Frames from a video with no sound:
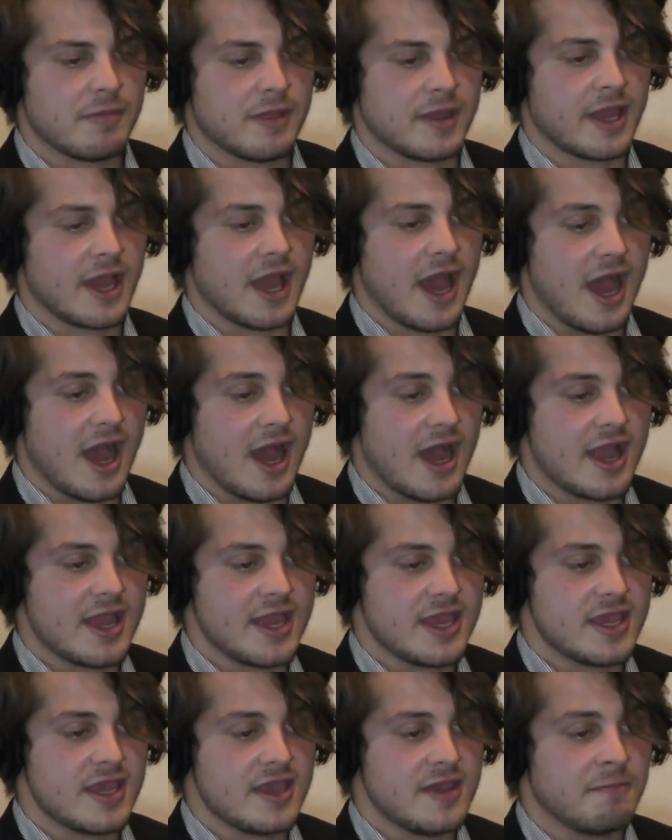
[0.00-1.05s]
But I'm like,
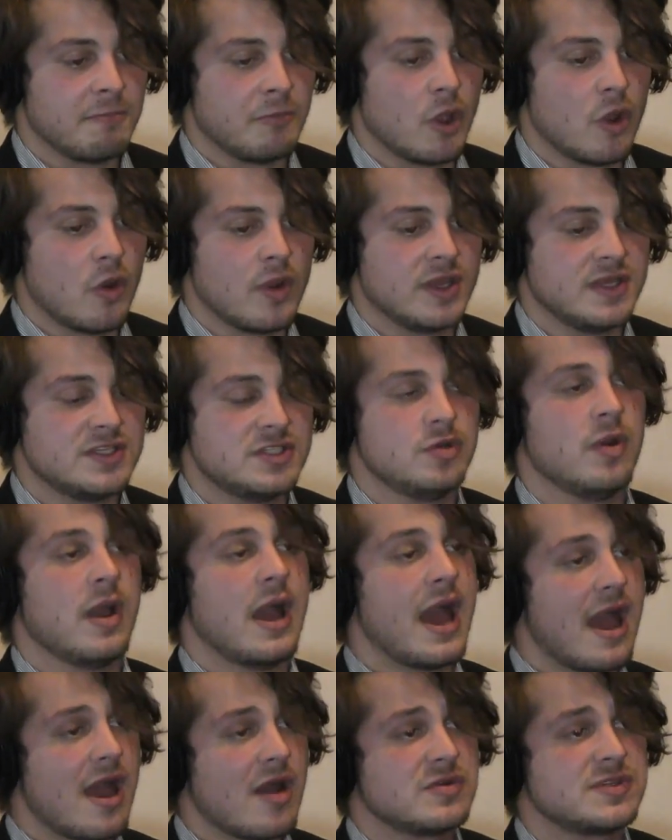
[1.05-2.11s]
I am
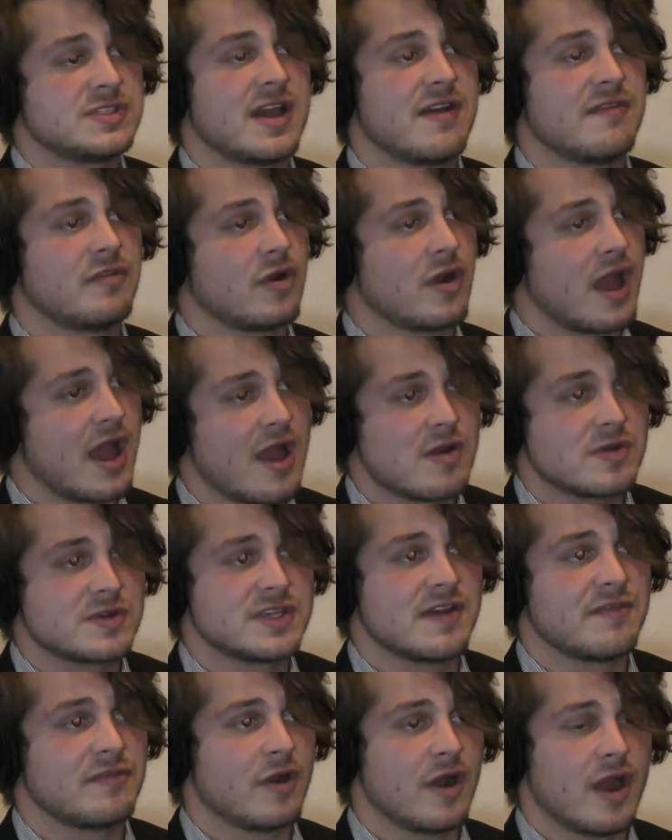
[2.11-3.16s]
going to house after
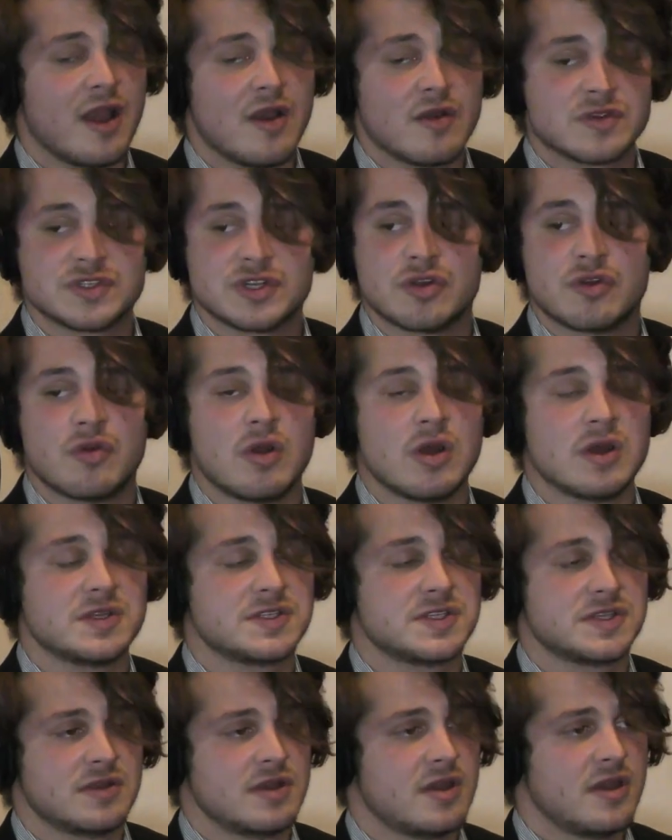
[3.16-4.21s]
house after house
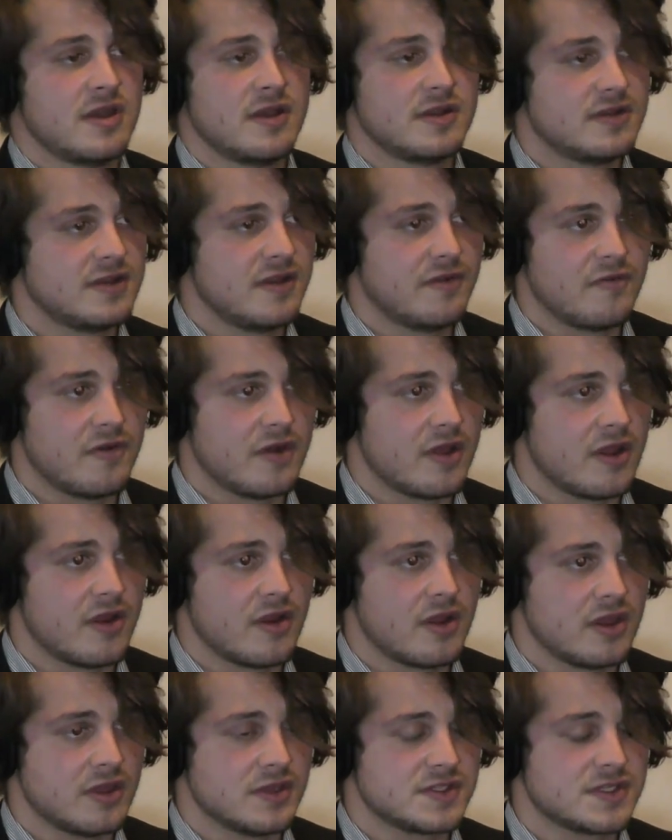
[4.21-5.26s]
across
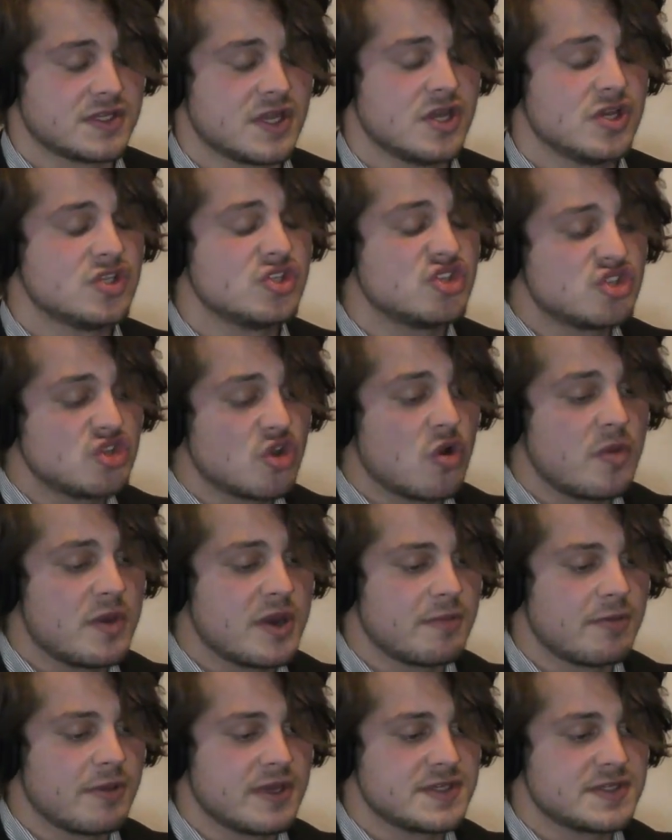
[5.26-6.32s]
different areas,
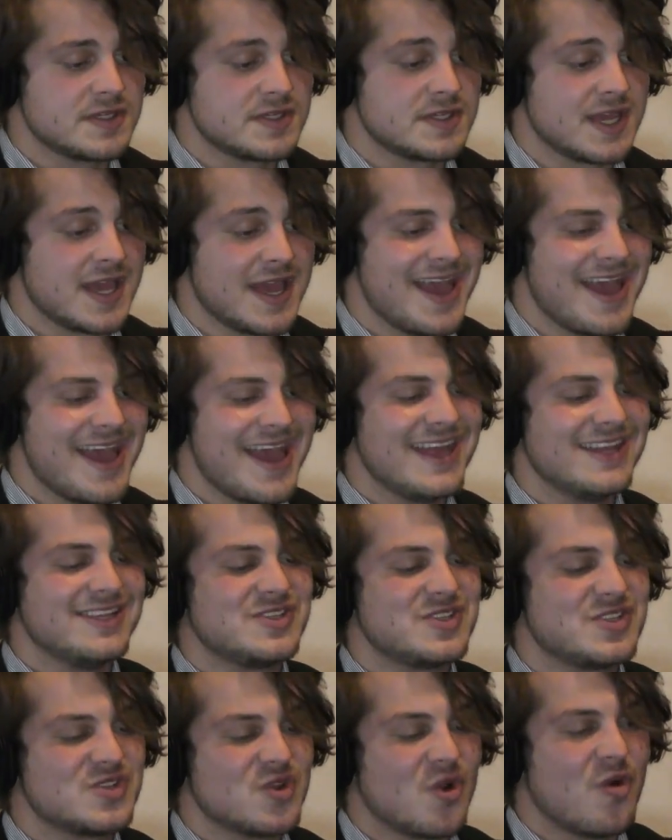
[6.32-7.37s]
so many places,
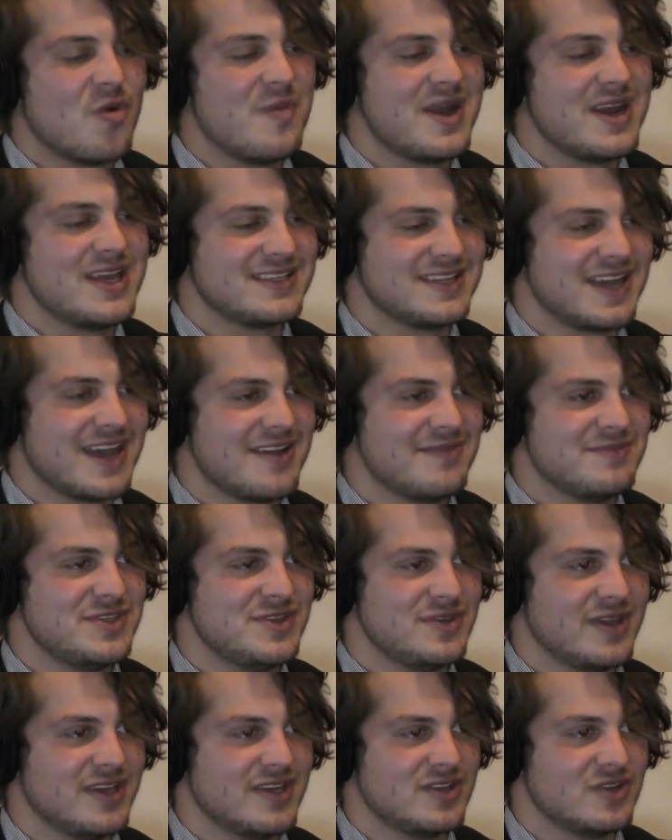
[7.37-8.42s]
and so many
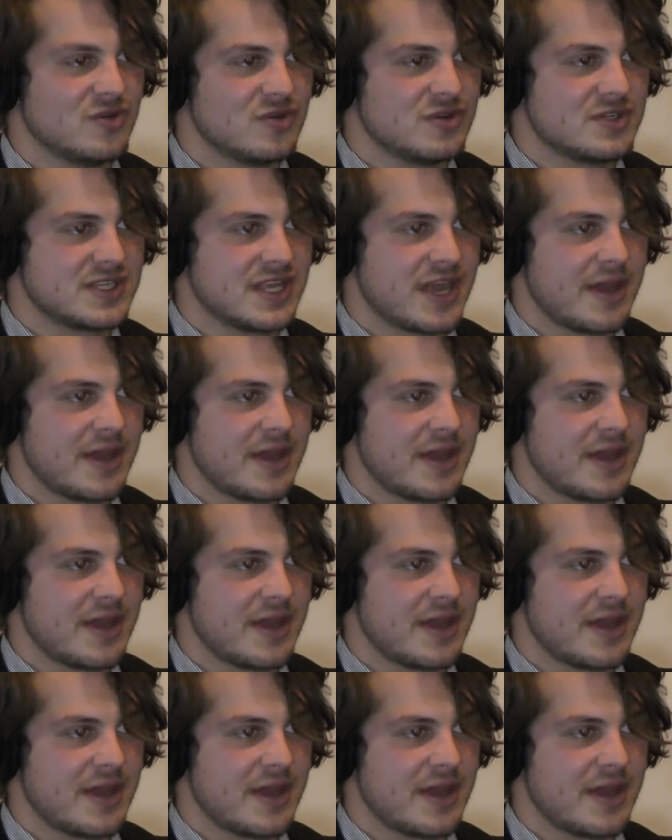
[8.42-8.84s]
times you get